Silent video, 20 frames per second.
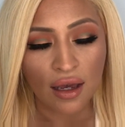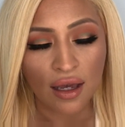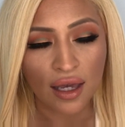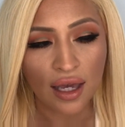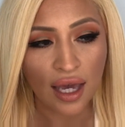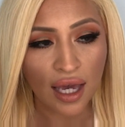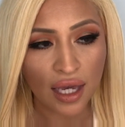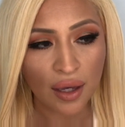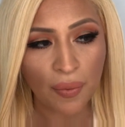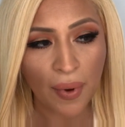
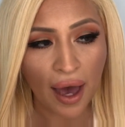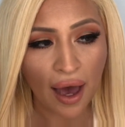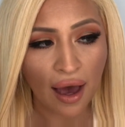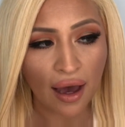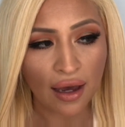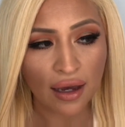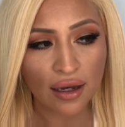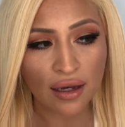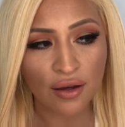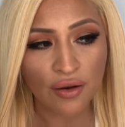
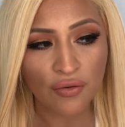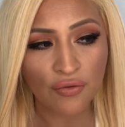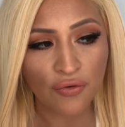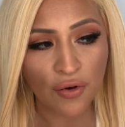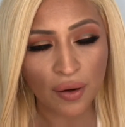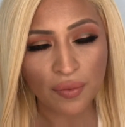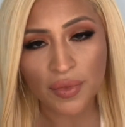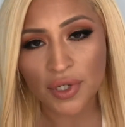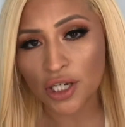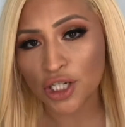kickback
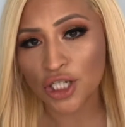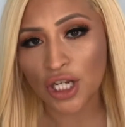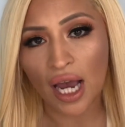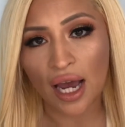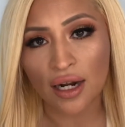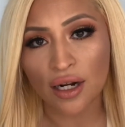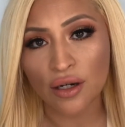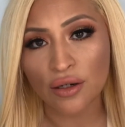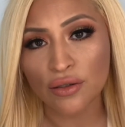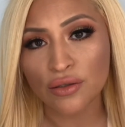from the
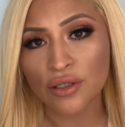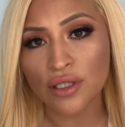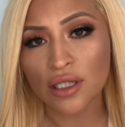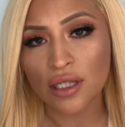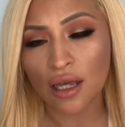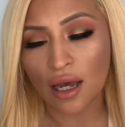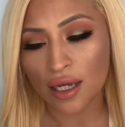shadows